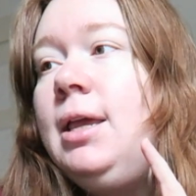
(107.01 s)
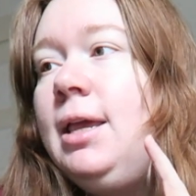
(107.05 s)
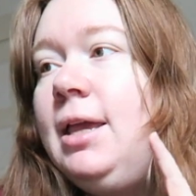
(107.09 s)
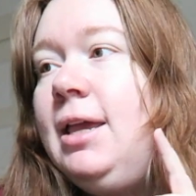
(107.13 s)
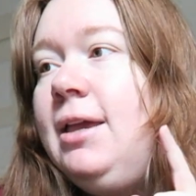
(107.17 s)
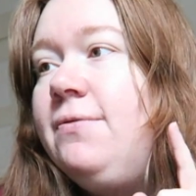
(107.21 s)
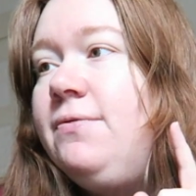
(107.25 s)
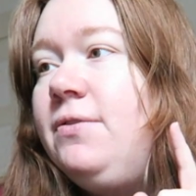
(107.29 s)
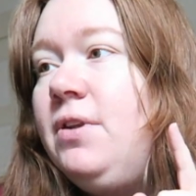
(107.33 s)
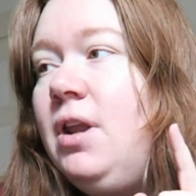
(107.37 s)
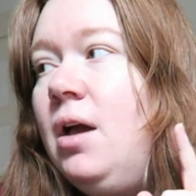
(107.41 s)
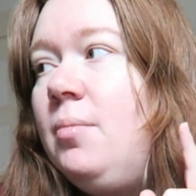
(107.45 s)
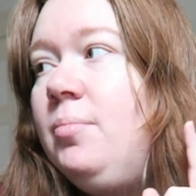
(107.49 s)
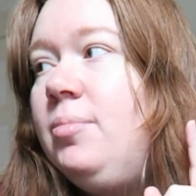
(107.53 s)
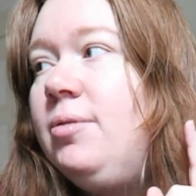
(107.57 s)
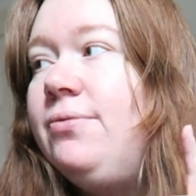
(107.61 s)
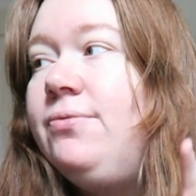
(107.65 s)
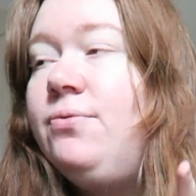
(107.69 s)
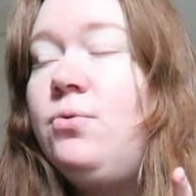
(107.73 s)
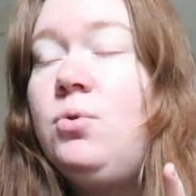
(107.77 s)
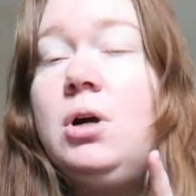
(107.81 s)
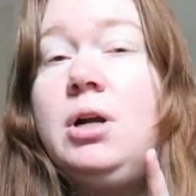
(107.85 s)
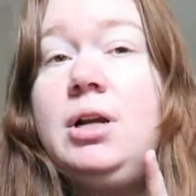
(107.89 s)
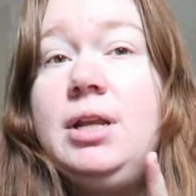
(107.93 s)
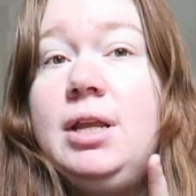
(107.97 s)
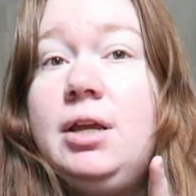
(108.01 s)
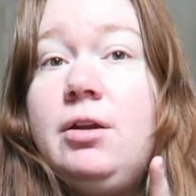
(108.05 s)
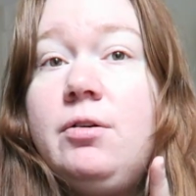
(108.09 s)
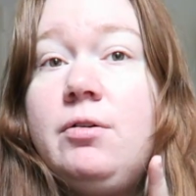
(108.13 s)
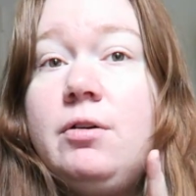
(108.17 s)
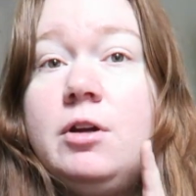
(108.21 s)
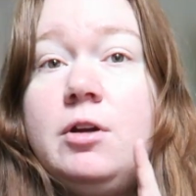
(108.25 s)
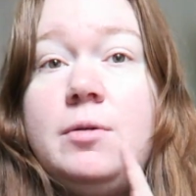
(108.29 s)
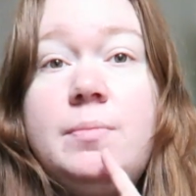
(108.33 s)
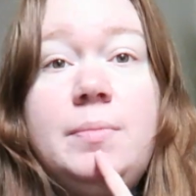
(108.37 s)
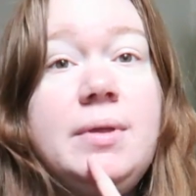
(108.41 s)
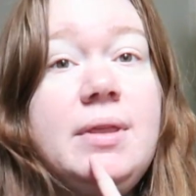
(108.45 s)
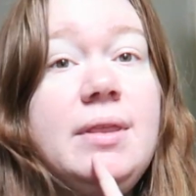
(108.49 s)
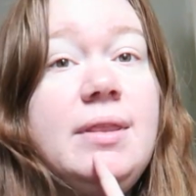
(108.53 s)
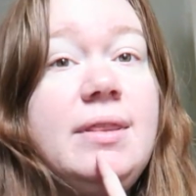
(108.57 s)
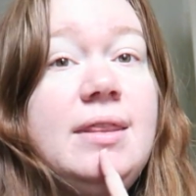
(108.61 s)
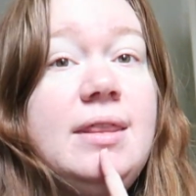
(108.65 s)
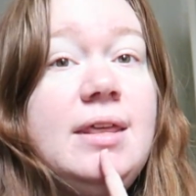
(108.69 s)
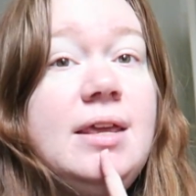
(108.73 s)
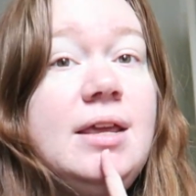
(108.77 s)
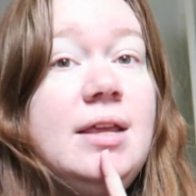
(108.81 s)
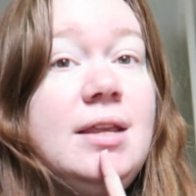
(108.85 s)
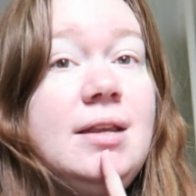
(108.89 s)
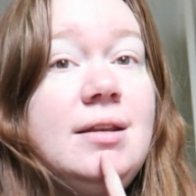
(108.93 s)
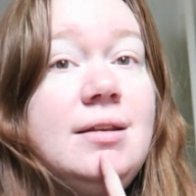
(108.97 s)
if not before knit group
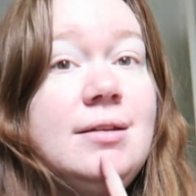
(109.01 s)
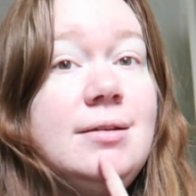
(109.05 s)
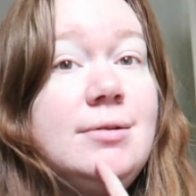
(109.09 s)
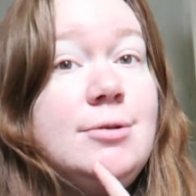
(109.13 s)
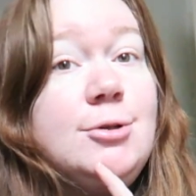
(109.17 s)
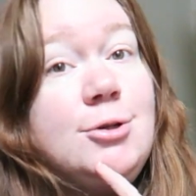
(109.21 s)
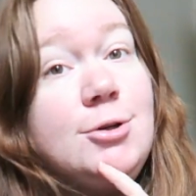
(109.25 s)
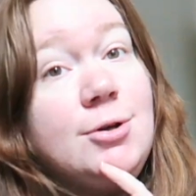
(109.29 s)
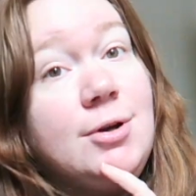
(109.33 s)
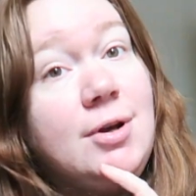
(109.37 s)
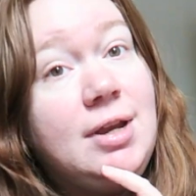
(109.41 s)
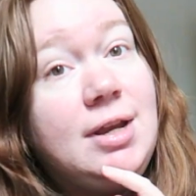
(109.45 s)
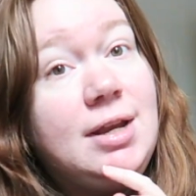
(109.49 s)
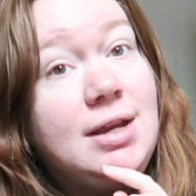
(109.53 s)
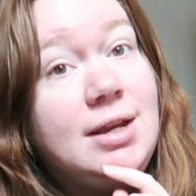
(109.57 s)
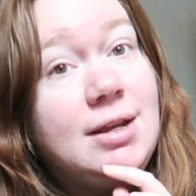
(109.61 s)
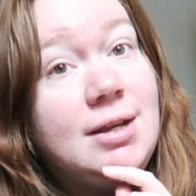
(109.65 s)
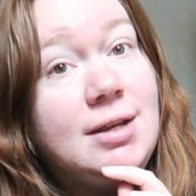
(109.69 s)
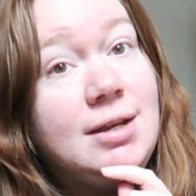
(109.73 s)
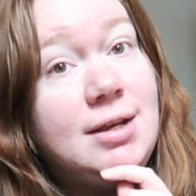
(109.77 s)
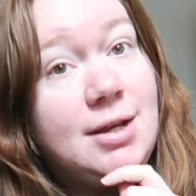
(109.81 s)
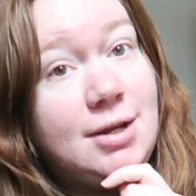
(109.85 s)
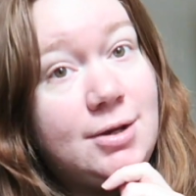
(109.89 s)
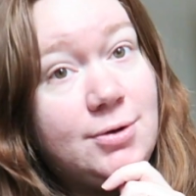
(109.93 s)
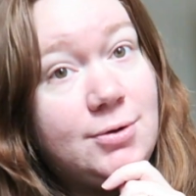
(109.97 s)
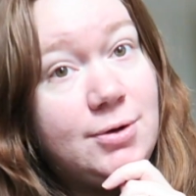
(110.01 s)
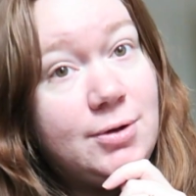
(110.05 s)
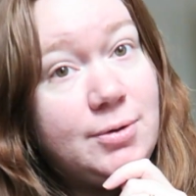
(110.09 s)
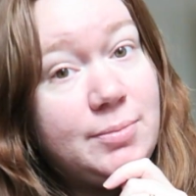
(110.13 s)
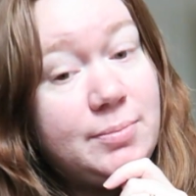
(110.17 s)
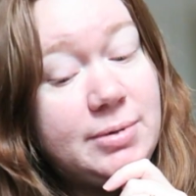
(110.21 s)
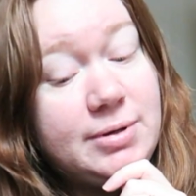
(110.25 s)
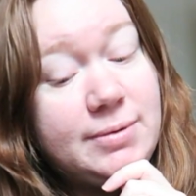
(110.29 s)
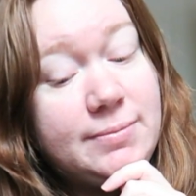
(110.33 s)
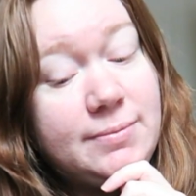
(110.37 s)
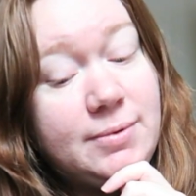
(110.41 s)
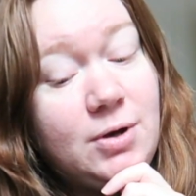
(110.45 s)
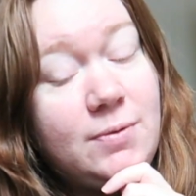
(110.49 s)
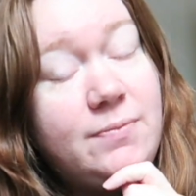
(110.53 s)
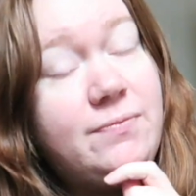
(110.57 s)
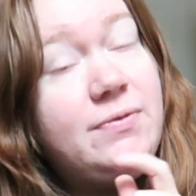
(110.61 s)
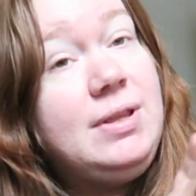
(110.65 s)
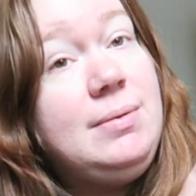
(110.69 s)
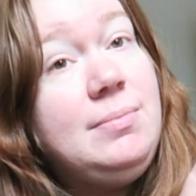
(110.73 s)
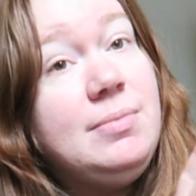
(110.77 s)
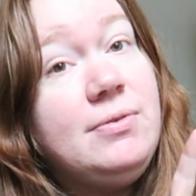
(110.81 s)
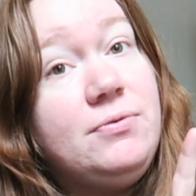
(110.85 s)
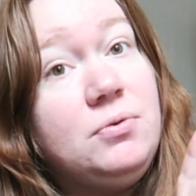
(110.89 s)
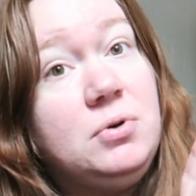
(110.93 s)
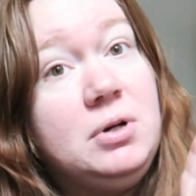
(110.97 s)
than during knit group.
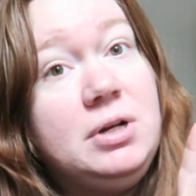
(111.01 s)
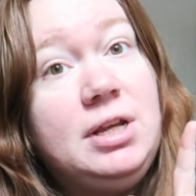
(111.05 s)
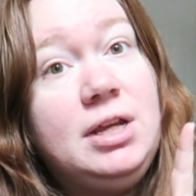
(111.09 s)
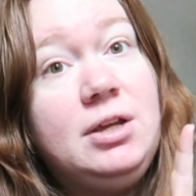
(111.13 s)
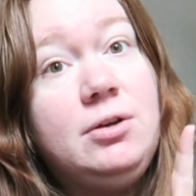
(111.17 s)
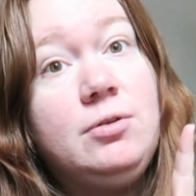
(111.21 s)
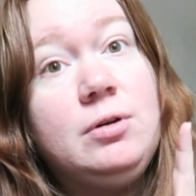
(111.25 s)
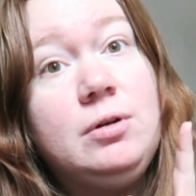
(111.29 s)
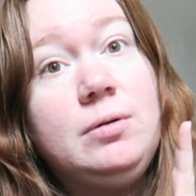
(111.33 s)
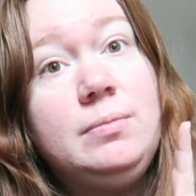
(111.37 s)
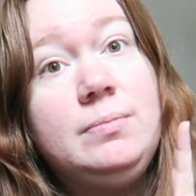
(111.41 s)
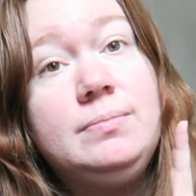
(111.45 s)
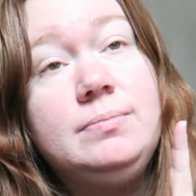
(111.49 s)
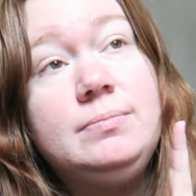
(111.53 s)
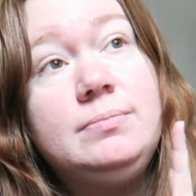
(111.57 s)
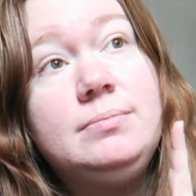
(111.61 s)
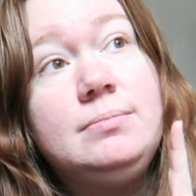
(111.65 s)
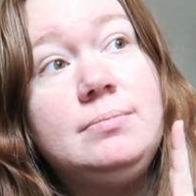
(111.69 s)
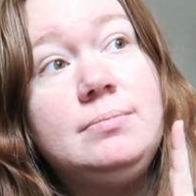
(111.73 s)
Hopefully before knit group.